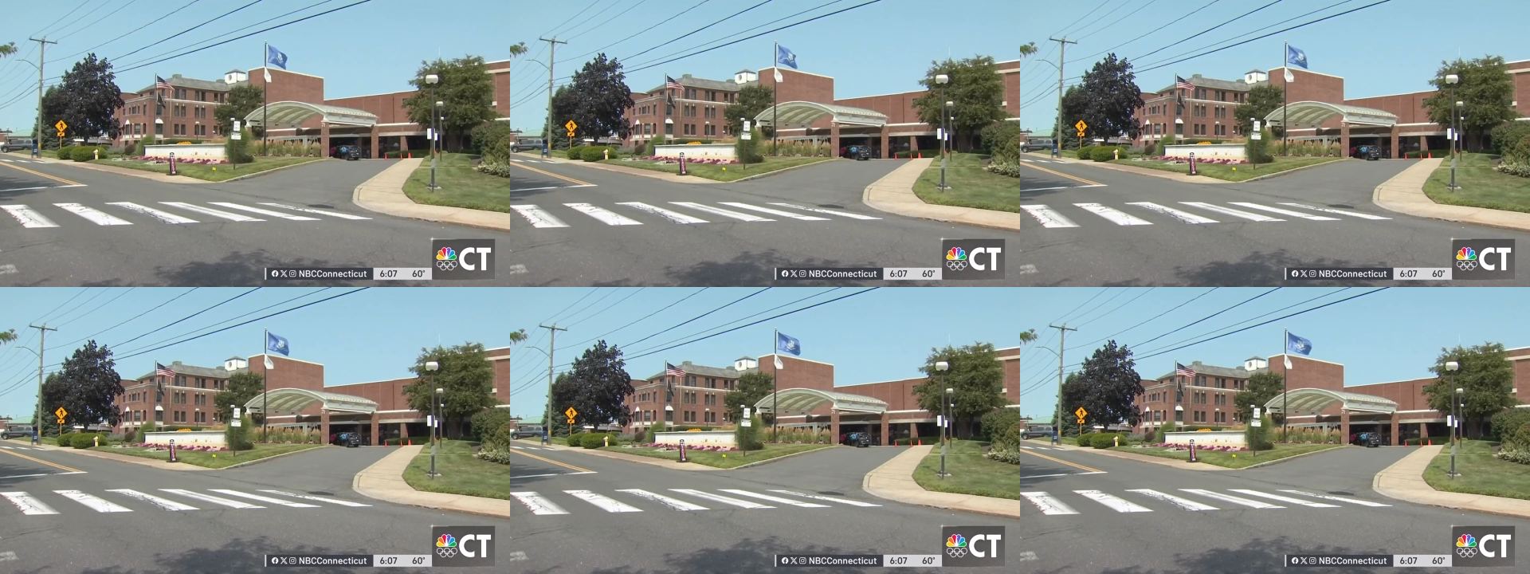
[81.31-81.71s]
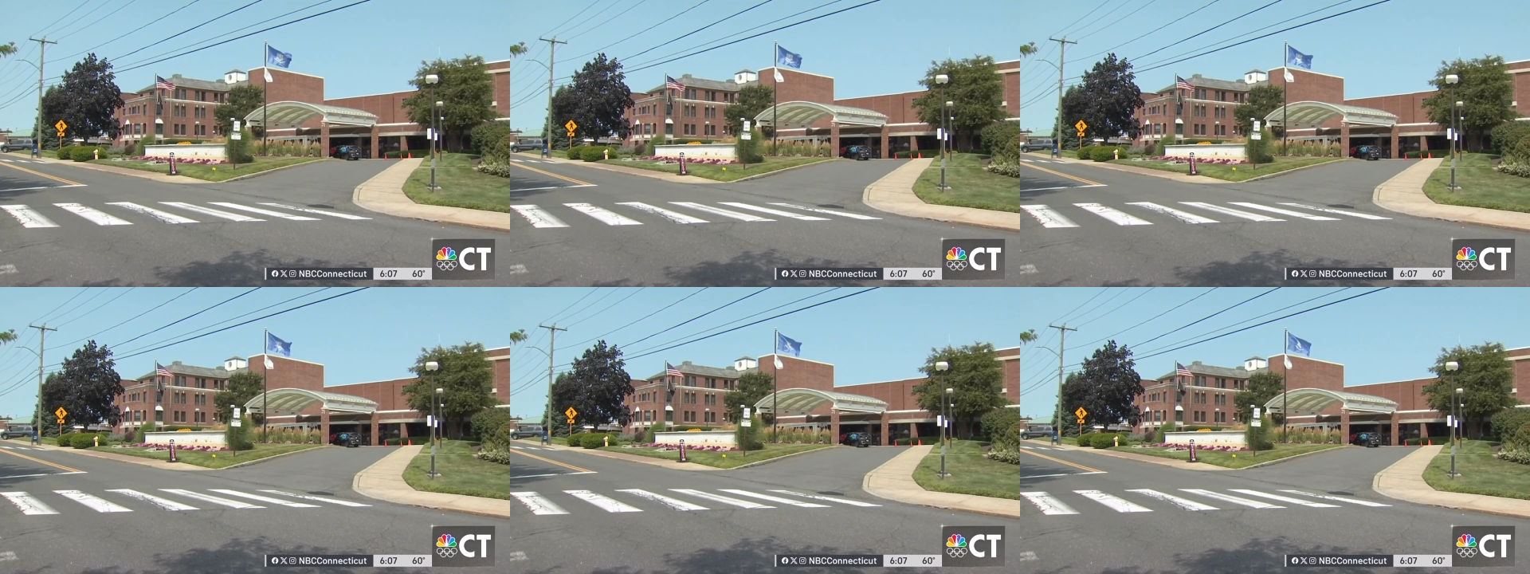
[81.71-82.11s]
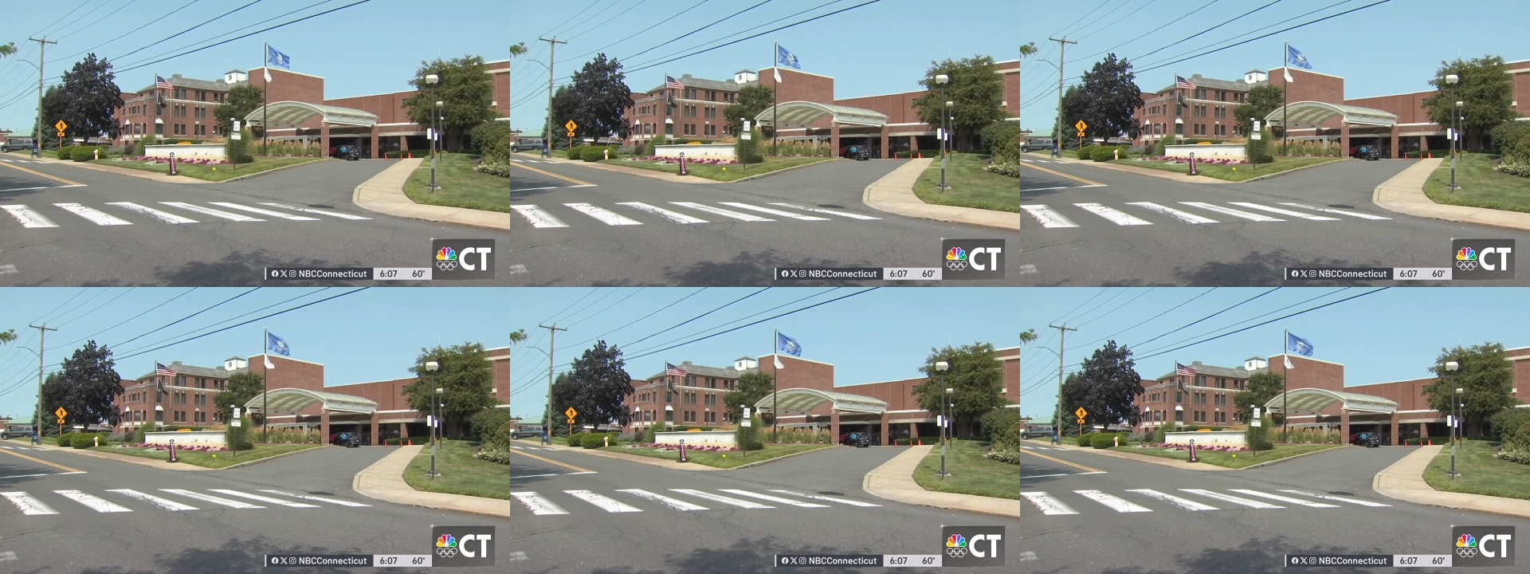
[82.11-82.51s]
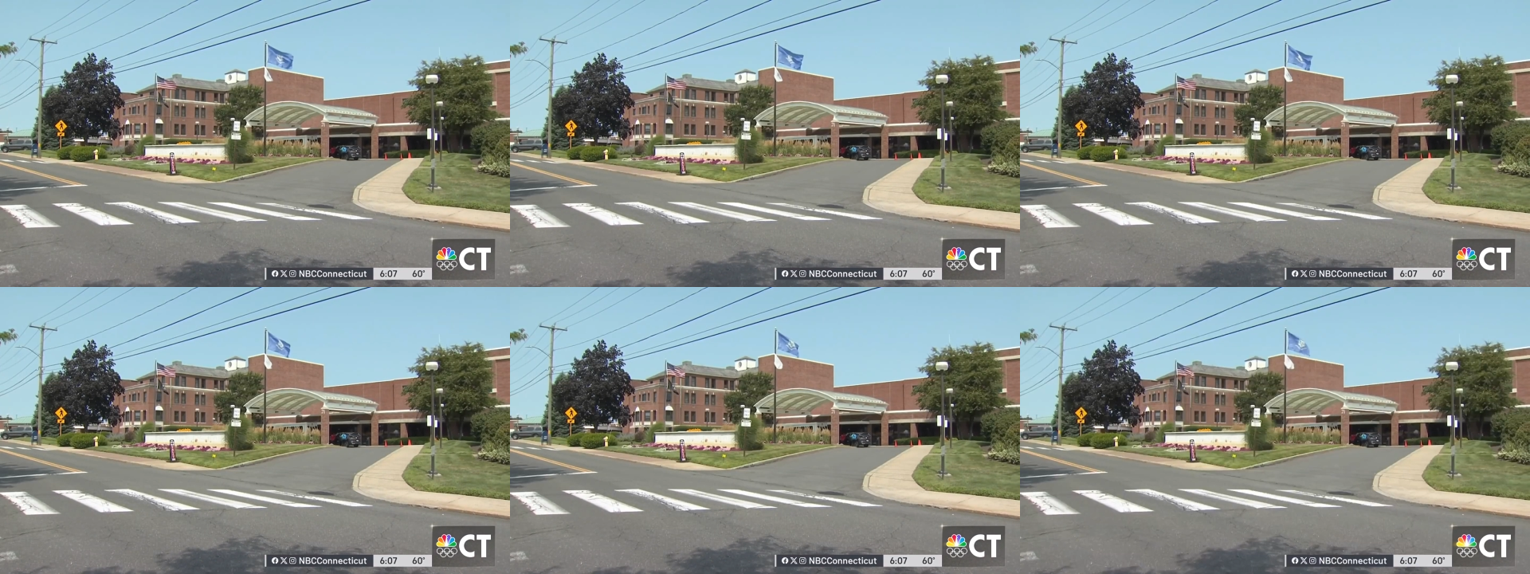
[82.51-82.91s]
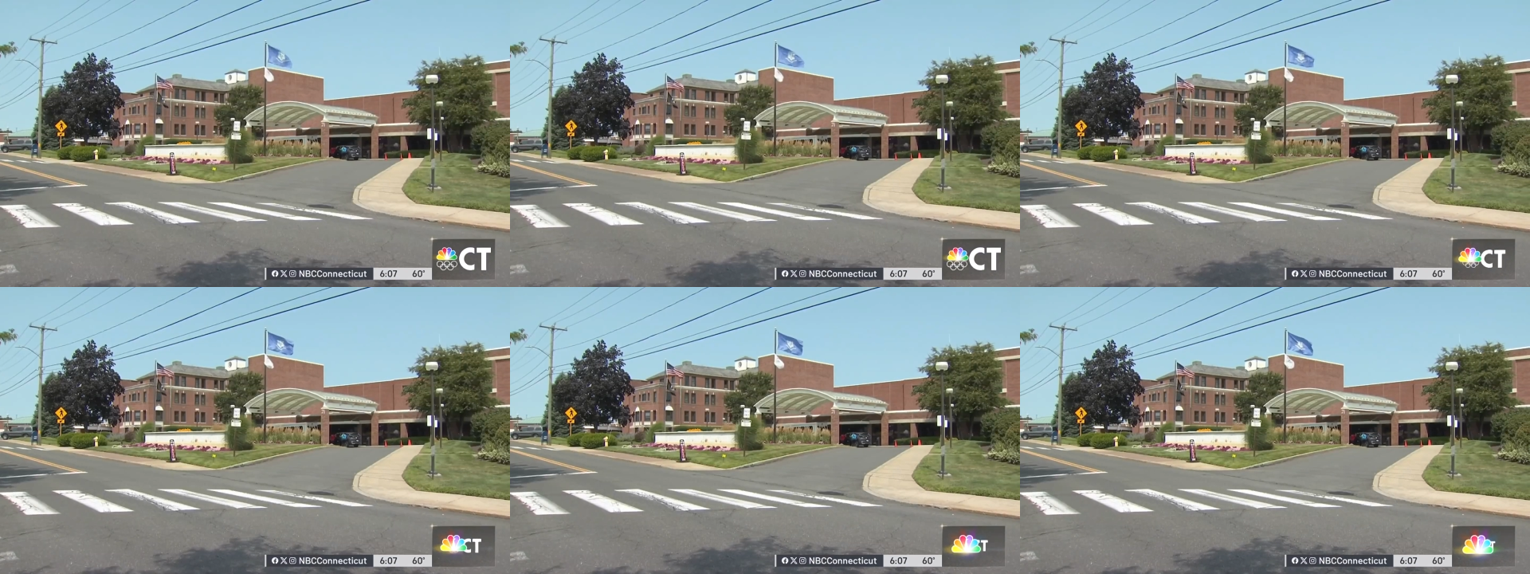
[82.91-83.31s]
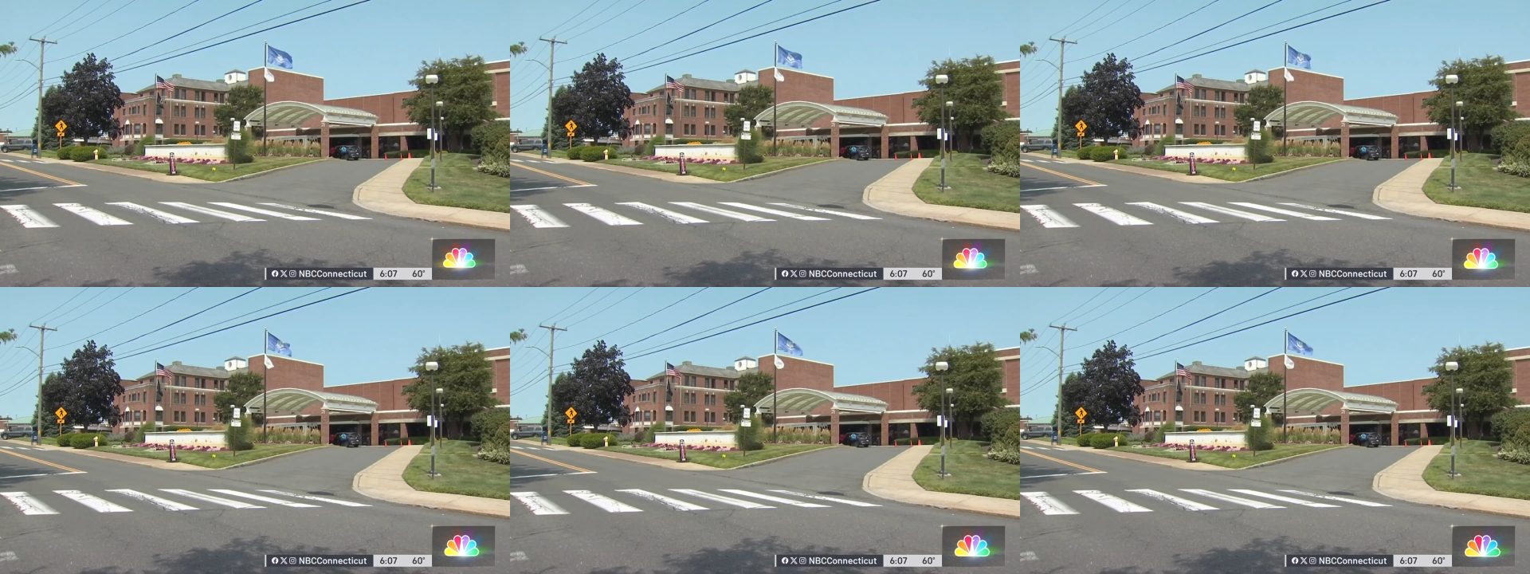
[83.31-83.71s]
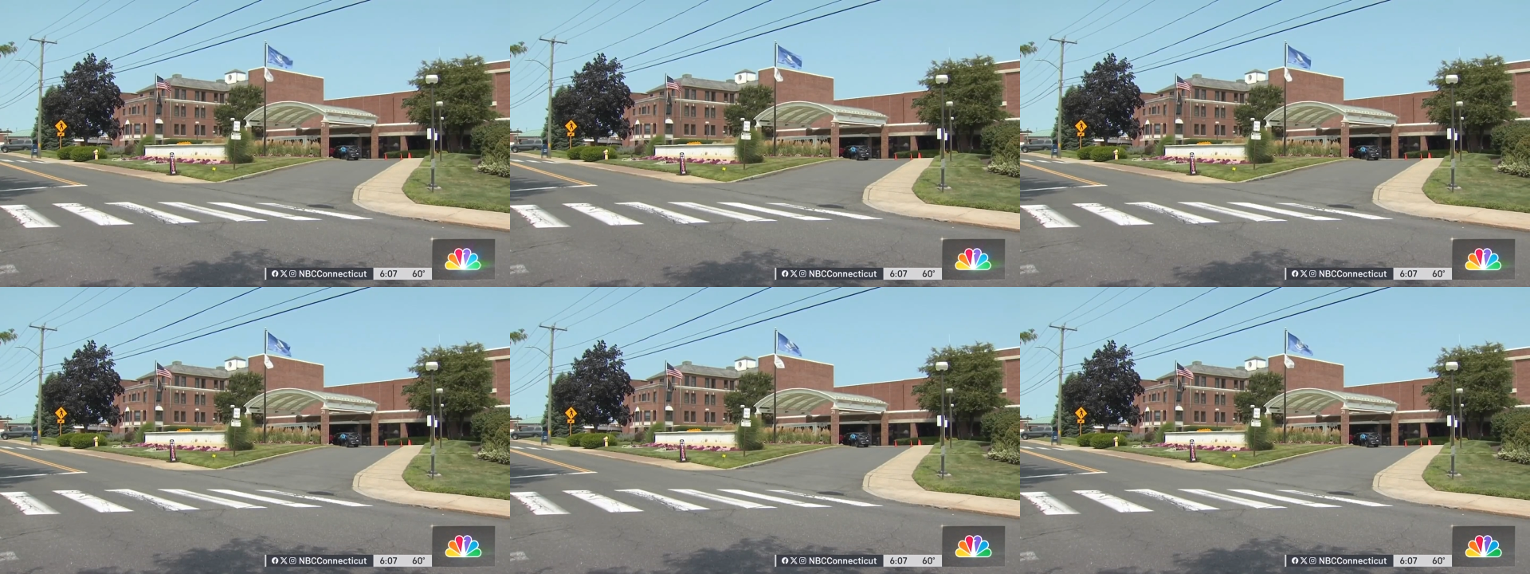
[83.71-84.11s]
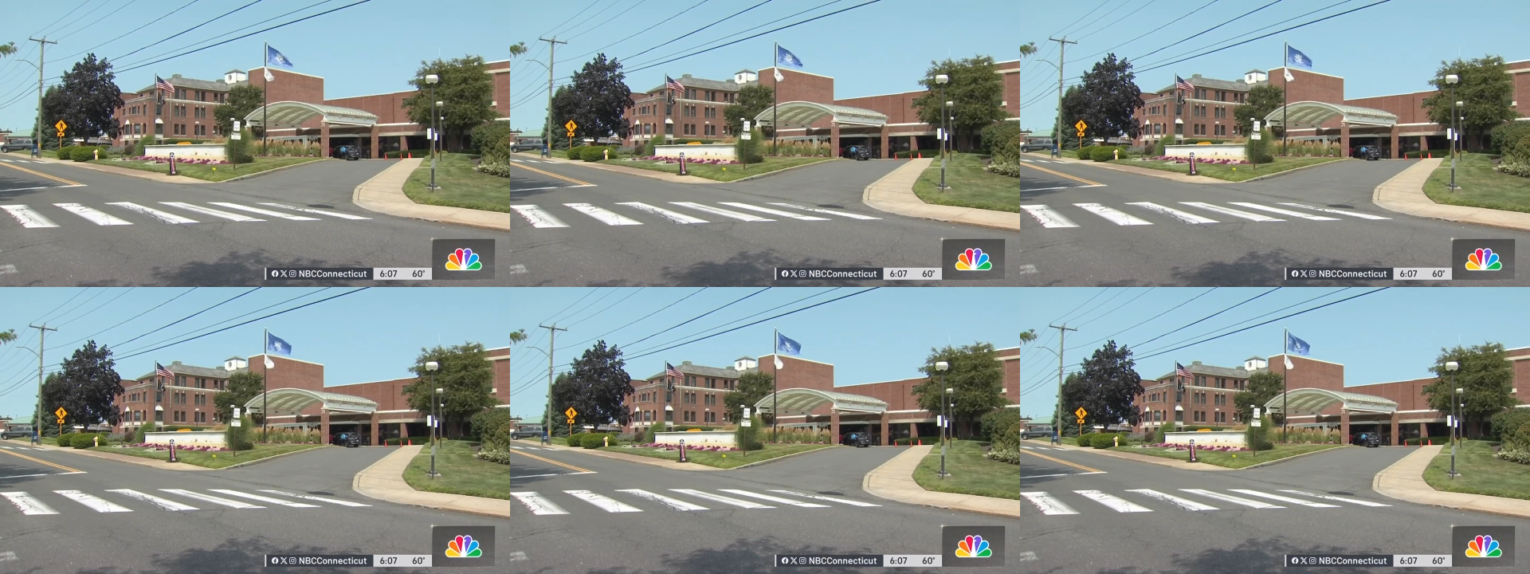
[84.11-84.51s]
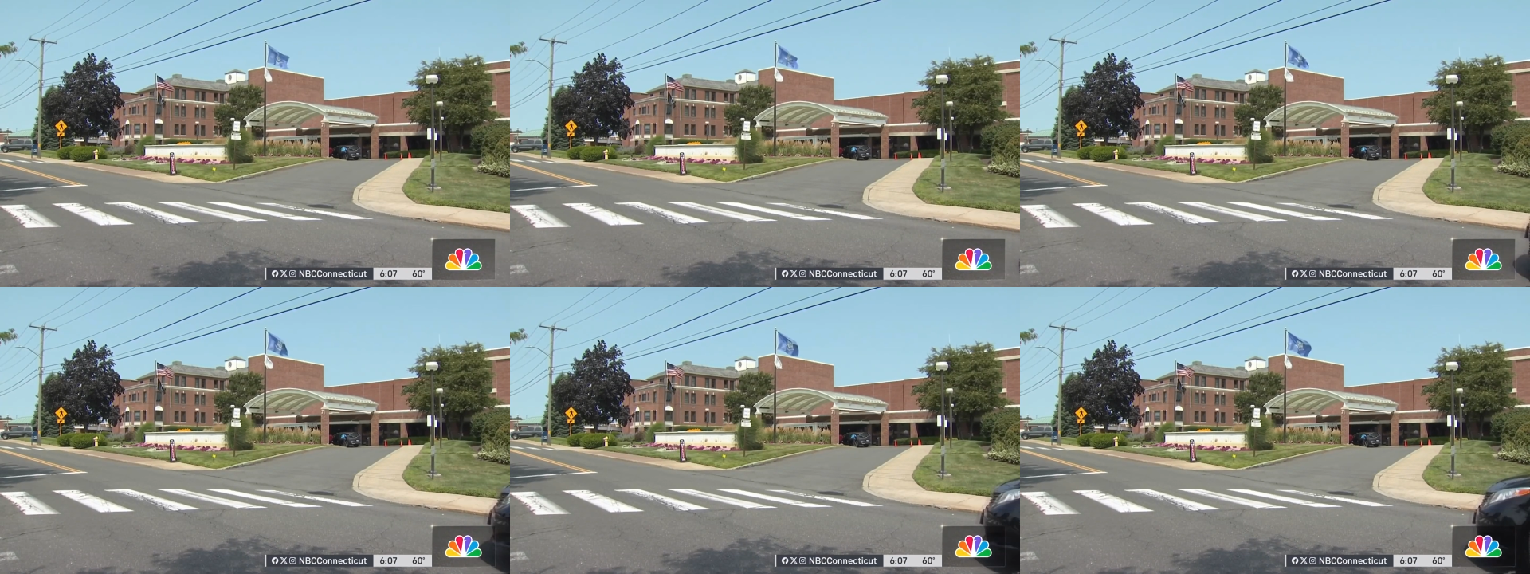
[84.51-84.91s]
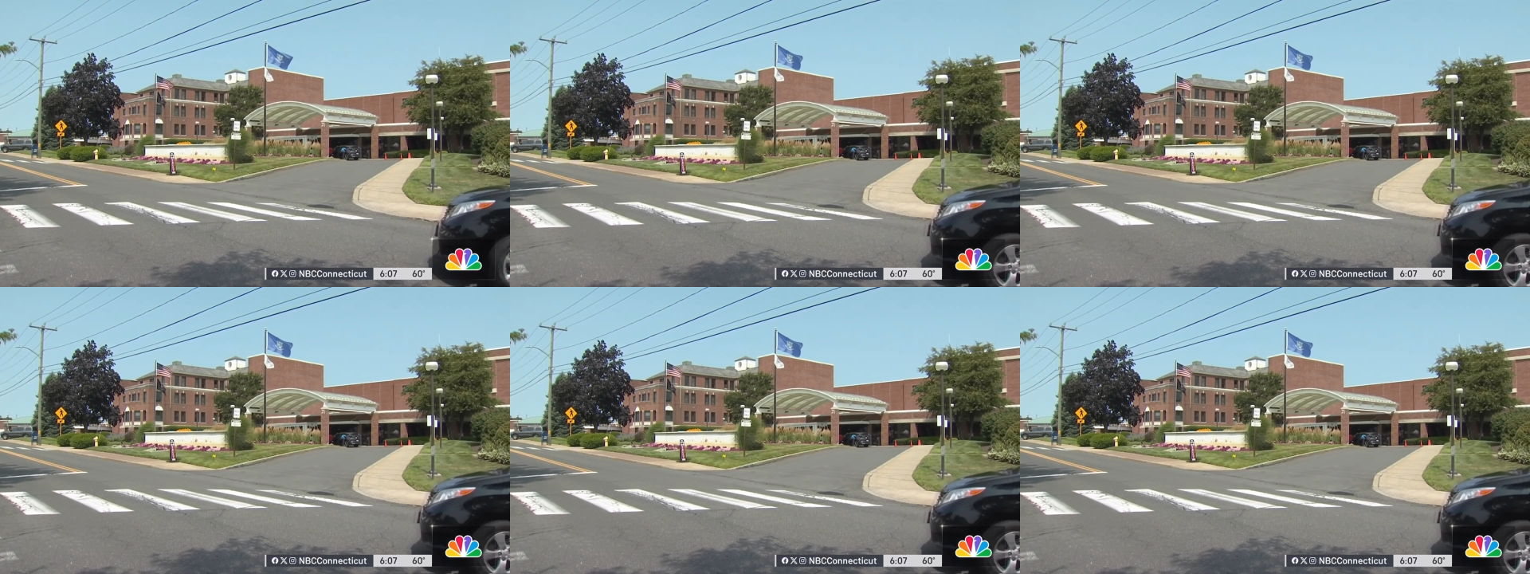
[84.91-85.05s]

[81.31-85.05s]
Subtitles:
Nobody's mouth can be seen.